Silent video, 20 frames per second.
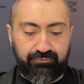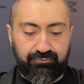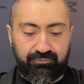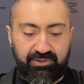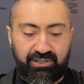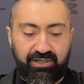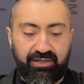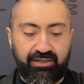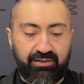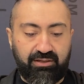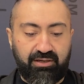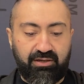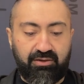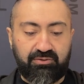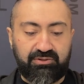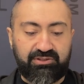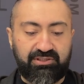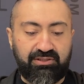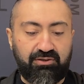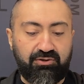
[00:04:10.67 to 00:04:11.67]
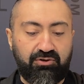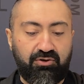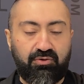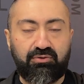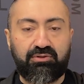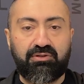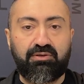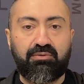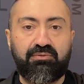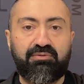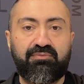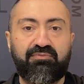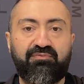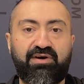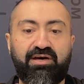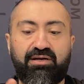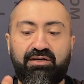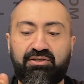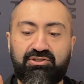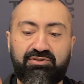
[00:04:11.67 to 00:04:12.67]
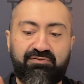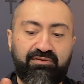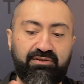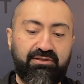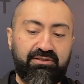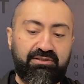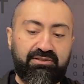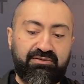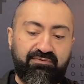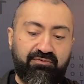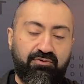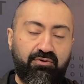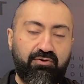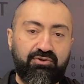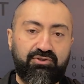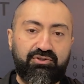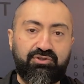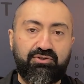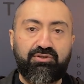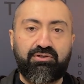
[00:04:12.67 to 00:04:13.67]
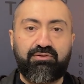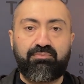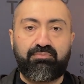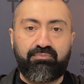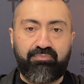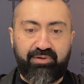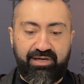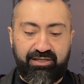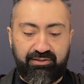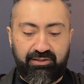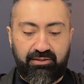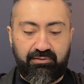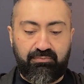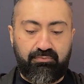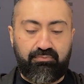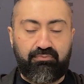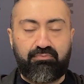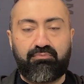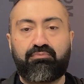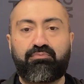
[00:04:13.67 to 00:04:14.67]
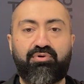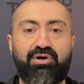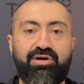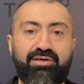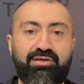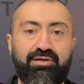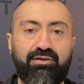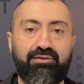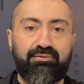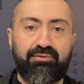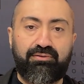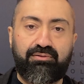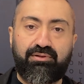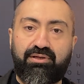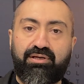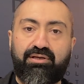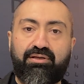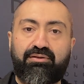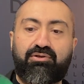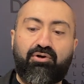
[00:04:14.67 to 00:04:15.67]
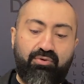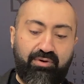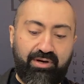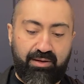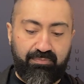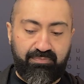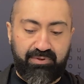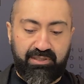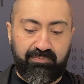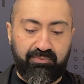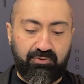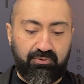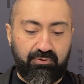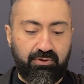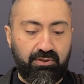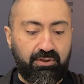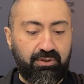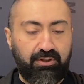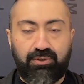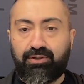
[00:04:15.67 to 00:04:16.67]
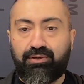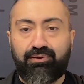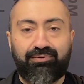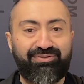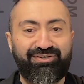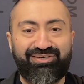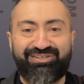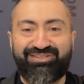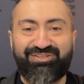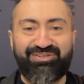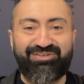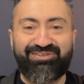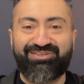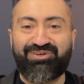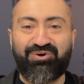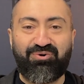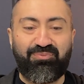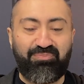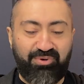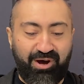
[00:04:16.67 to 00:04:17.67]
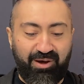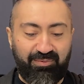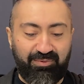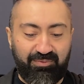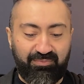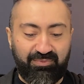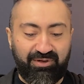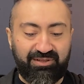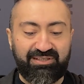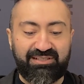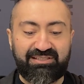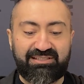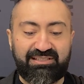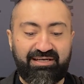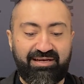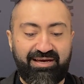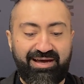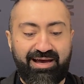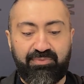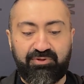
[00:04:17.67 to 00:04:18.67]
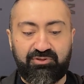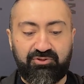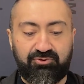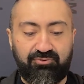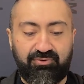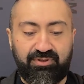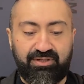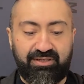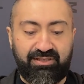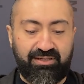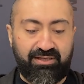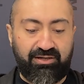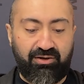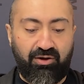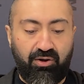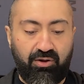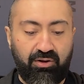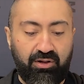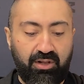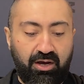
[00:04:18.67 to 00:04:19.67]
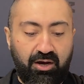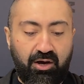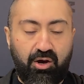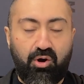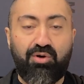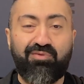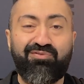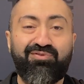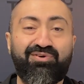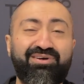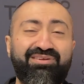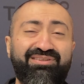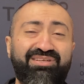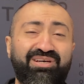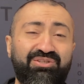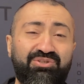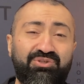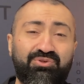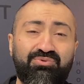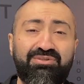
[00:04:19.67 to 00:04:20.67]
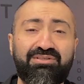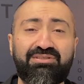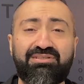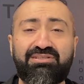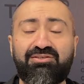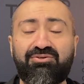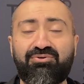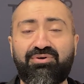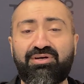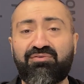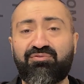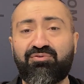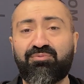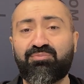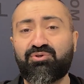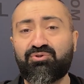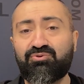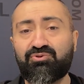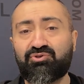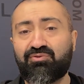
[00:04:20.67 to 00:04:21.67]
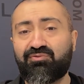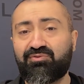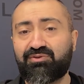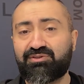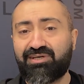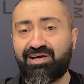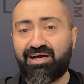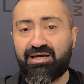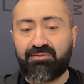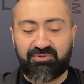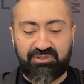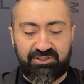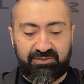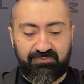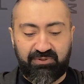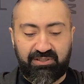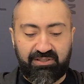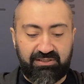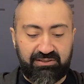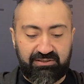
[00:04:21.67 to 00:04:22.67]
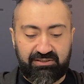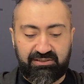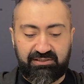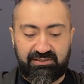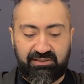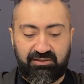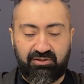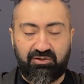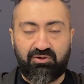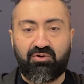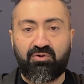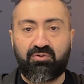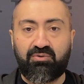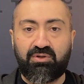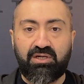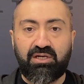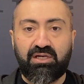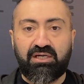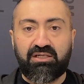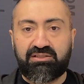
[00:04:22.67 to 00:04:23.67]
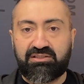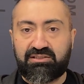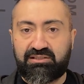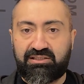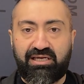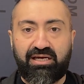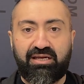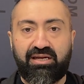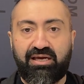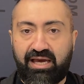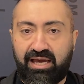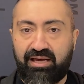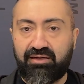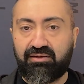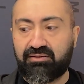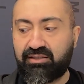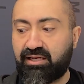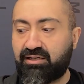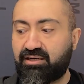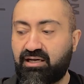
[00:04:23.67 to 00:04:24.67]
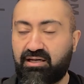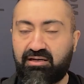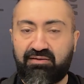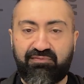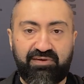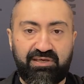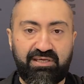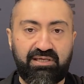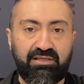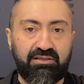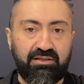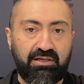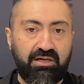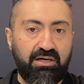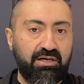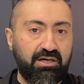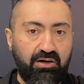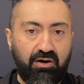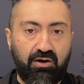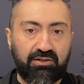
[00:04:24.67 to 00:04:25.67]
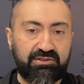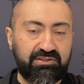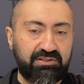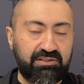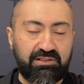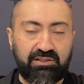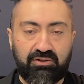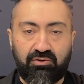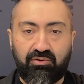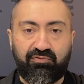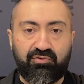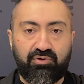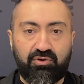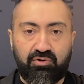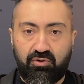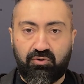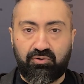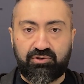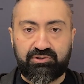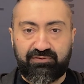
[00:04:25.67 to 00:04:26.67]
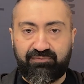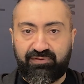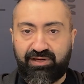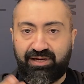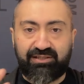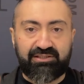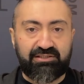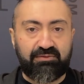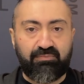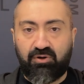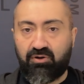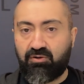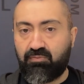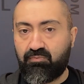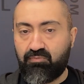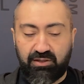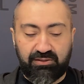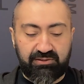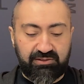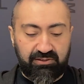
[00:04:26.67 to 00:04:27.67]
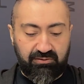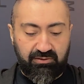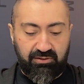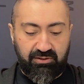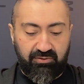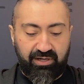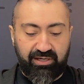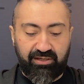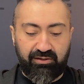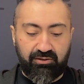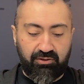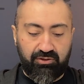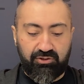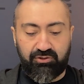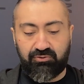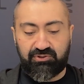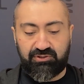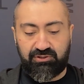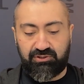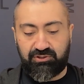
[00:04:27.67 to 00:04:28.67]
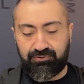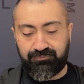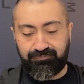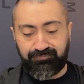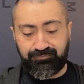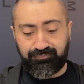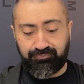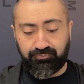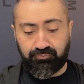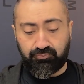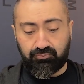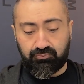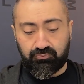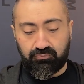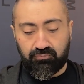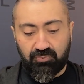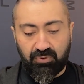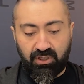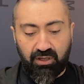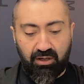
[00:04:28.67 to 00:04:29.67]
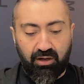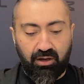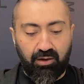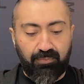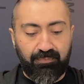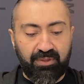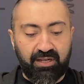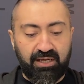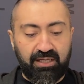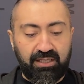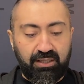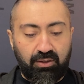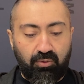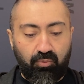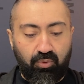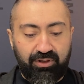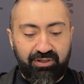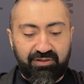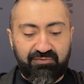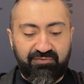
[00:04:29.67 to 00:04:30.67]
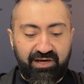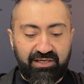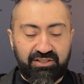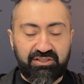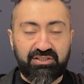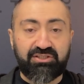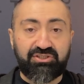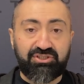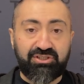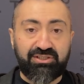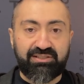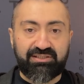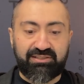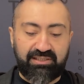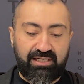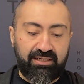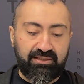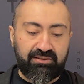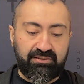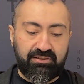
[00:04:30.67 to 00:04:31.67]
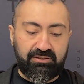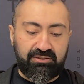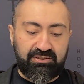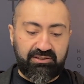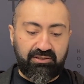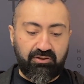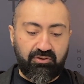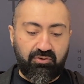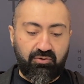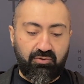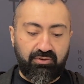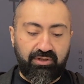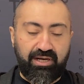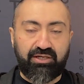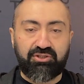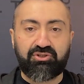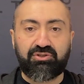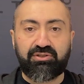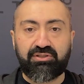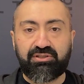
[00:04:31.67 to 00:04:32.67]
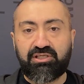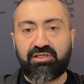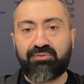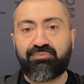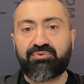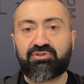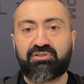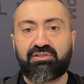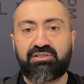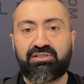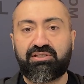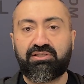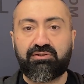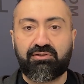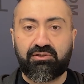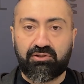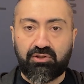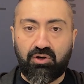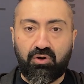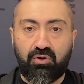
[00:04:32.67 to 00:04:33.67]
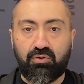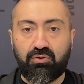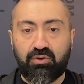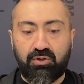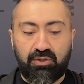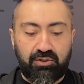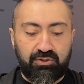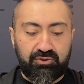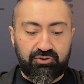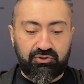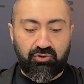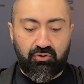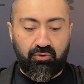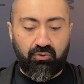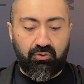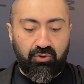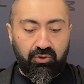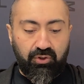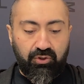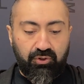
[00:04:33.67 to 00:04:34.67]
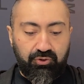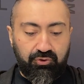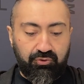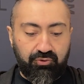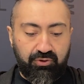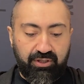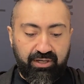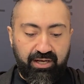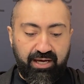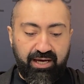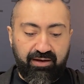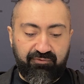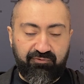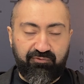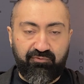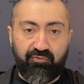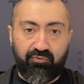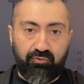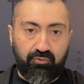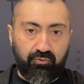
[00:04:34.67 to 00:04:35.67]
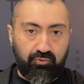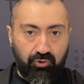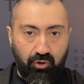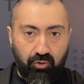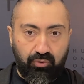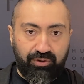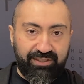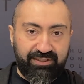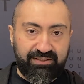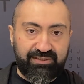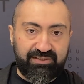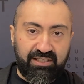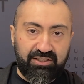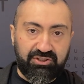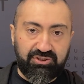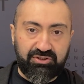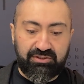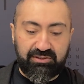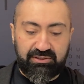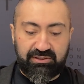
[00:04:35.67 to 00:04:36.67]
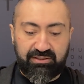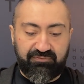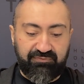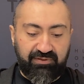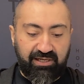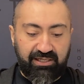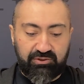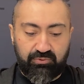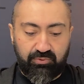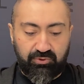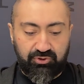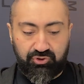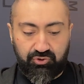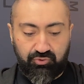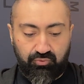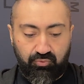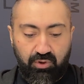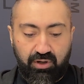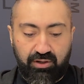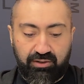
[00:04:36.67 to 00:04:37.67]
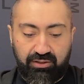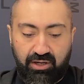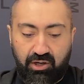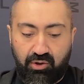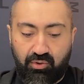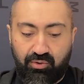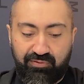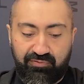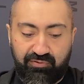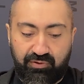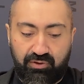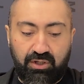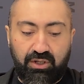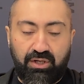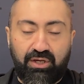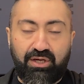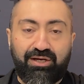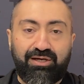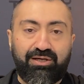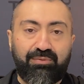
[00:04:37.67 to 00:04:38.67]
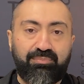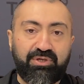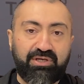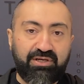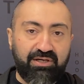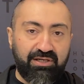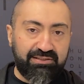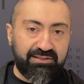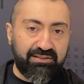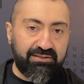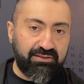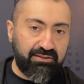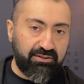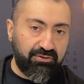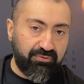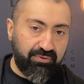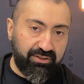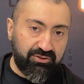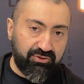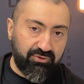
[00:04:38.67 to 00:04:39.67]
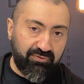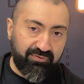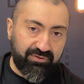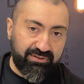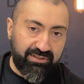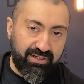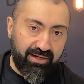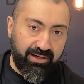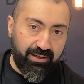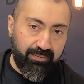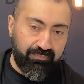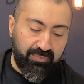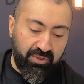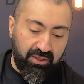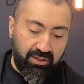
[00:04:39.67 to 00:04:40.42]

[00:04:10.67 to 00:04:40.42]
thing. Now, silicone, the advantage of it is, of course, you could bend it, break it, throw it at people. No problem, nothing's going to happen to it at all. However, they do deteriorate from use over time just because the silicone just can't handle that kind of heat constantly over the course of X amount of months in regular usage. One advantage is that the silicone naturally keeps the heat low, so you can have low heat sessions if that's what you want. However, because it deteriorates over time,